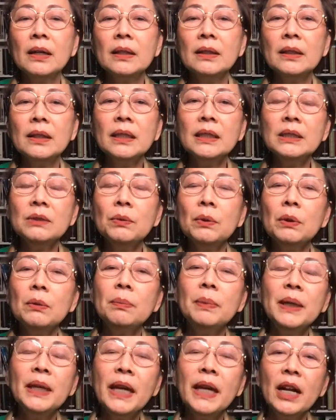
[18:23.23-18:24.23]
This will
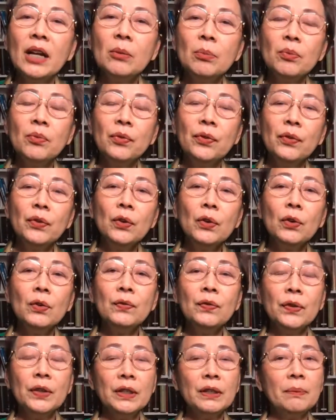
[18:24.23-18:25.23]
be helpful
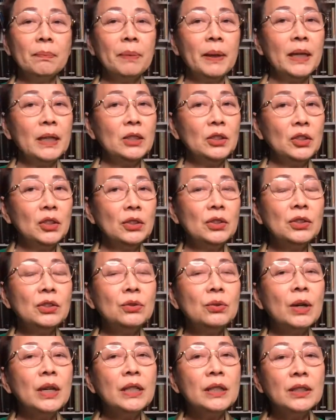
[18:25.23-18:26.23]
for the patients
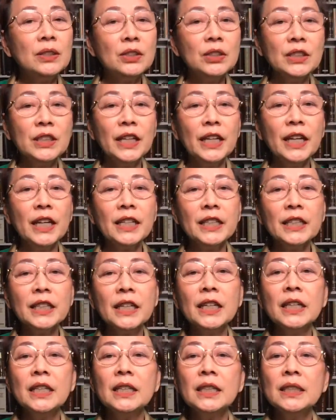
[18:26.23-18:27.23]
to understand
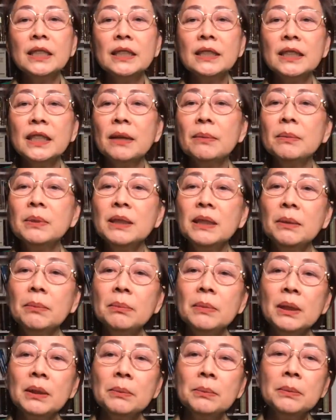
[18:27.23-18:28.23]
some
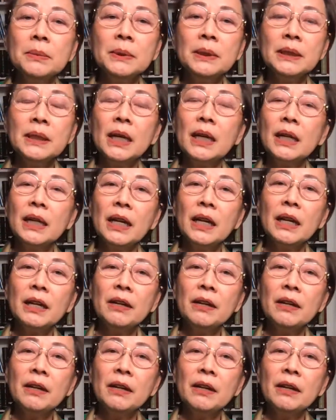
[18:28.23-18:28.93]
symptoms that